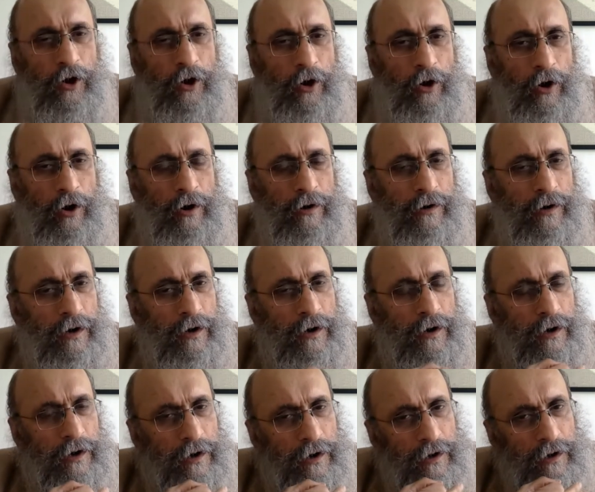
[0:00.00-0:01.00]

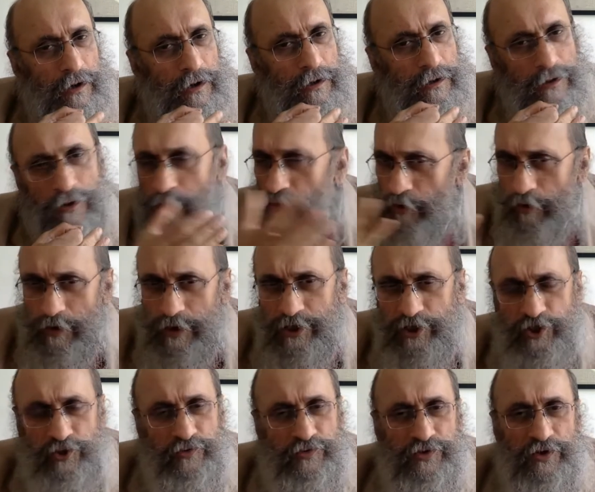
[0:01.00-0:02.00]
or the whole
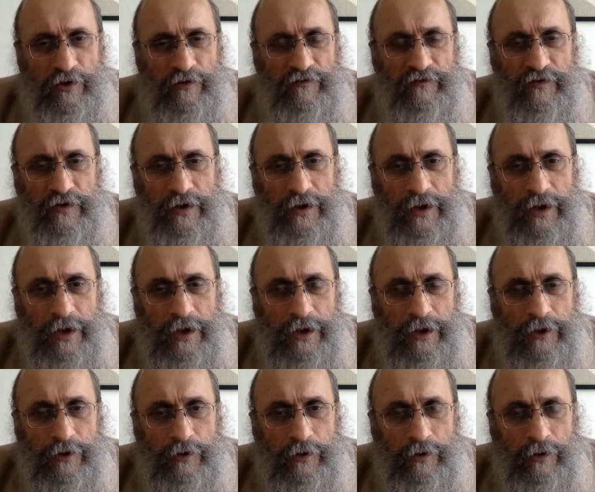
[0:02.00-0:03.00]
issues of,
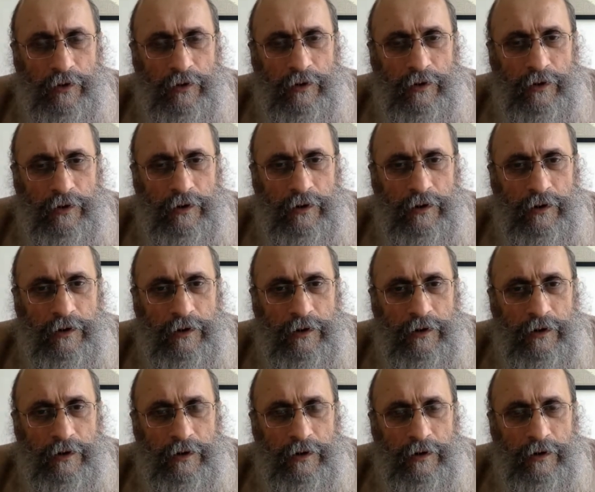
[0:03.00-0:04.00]
you know,
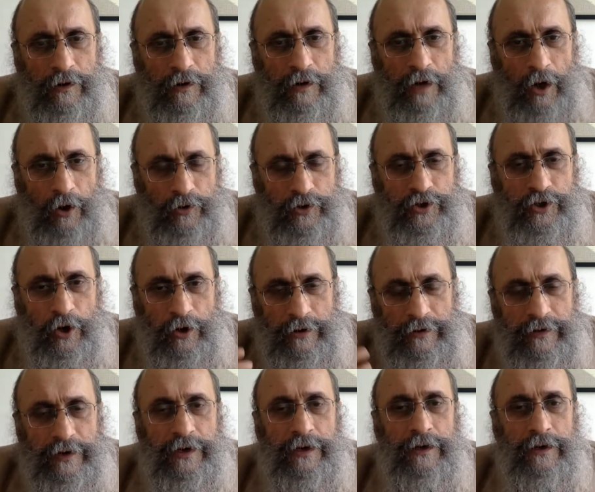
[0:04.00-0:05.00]
how
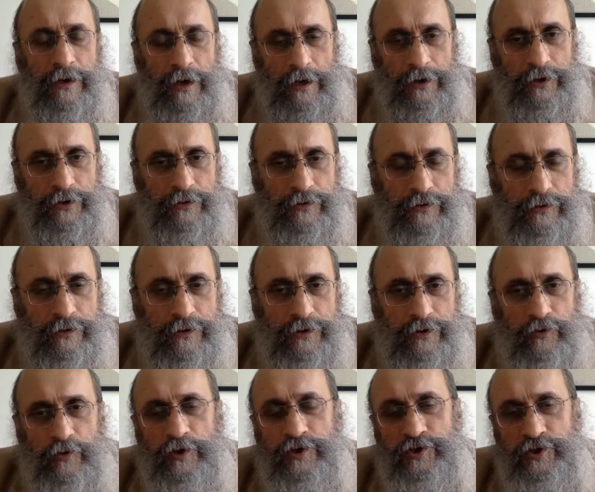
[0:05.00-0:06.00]
tolerant are you
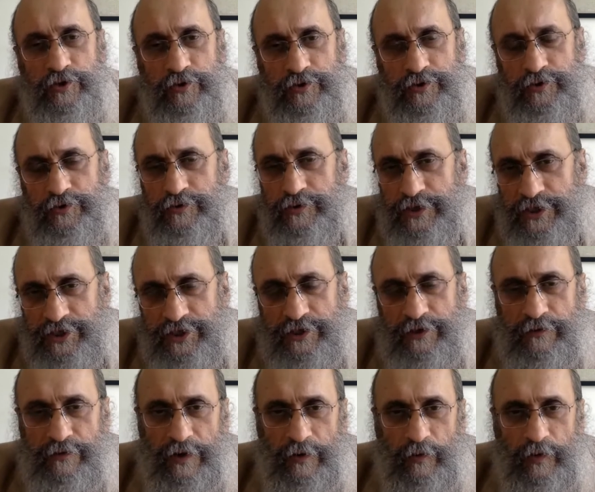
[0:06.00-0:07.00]
towards those who
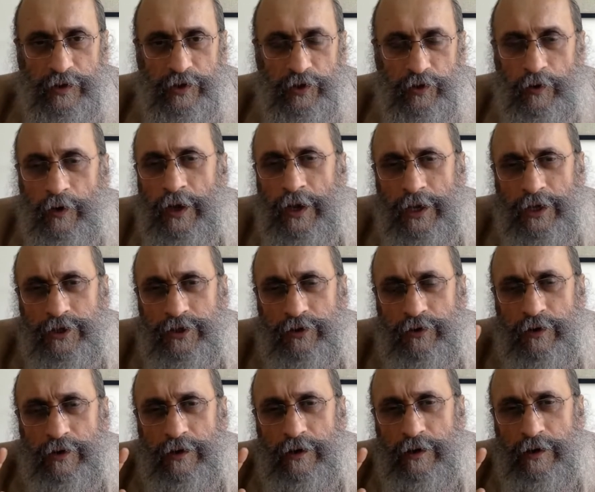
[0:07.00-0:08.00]
disagree with you?
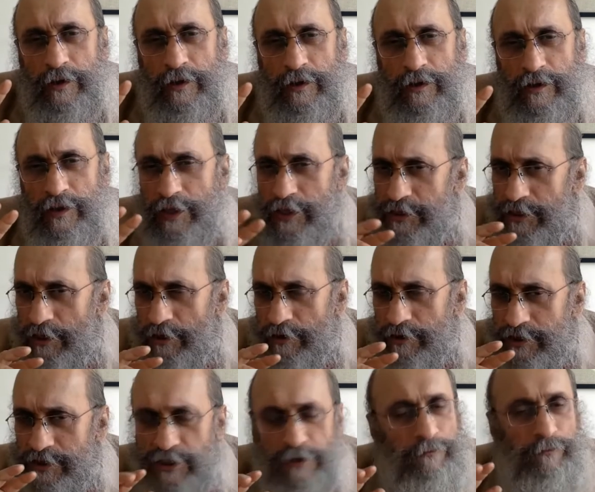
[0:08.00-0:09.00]
So these are
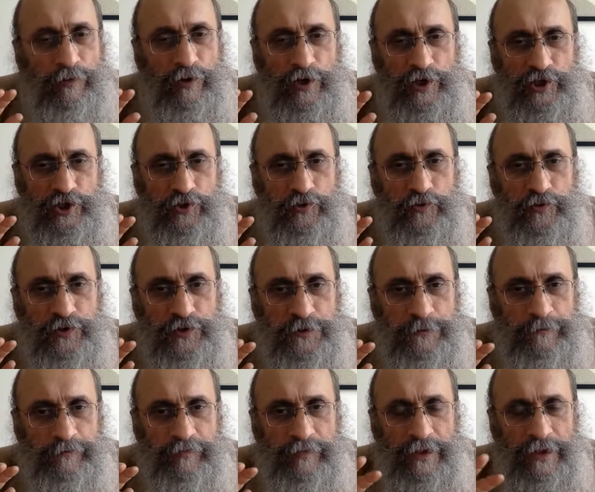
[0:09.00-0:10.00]
not simple
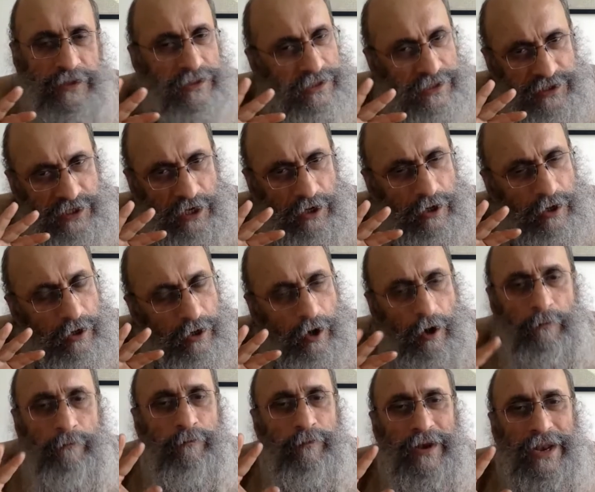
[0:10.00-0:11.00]
issues. These are
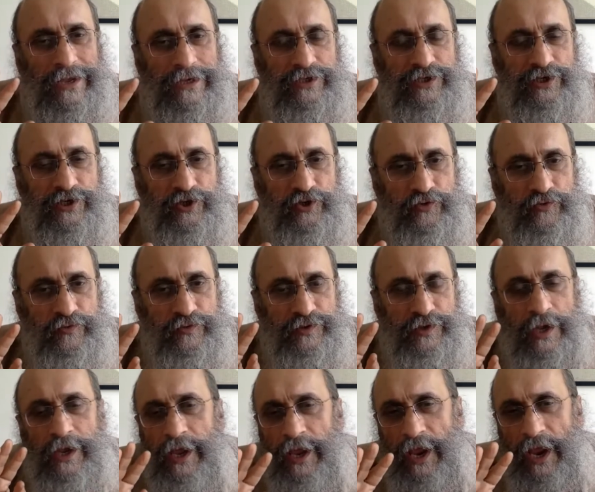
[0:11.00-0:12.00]
complex
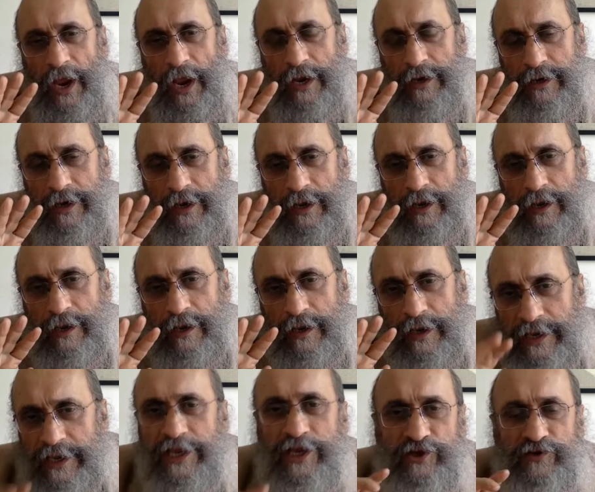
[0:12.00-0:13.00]
issues. And
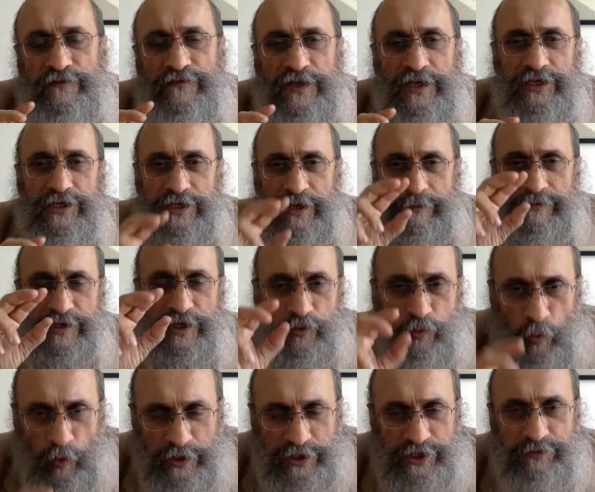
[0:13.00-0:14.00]
each of these topics,
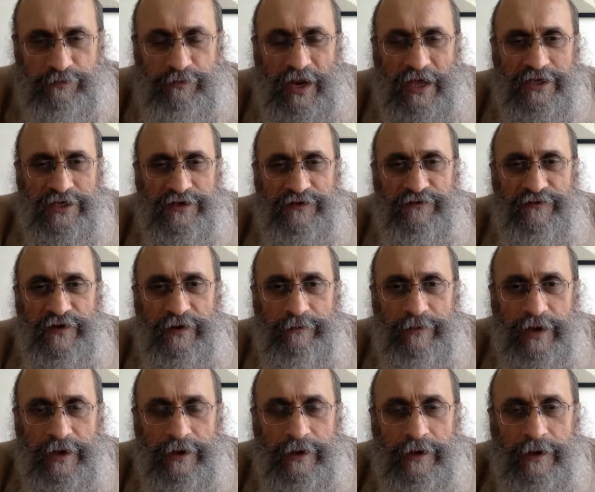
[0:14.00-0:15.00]
what is
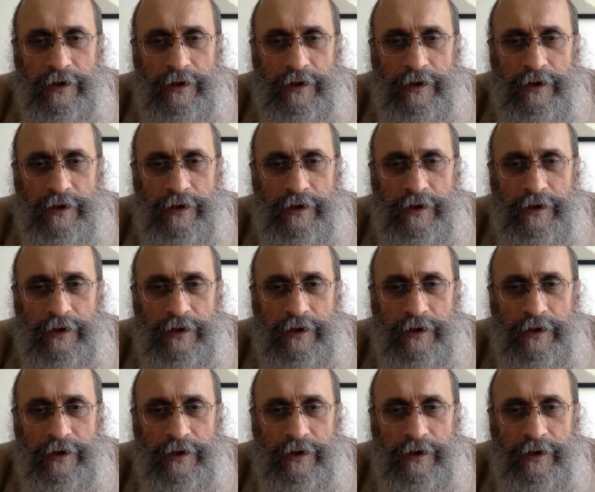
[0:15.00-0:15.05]
blasphemy?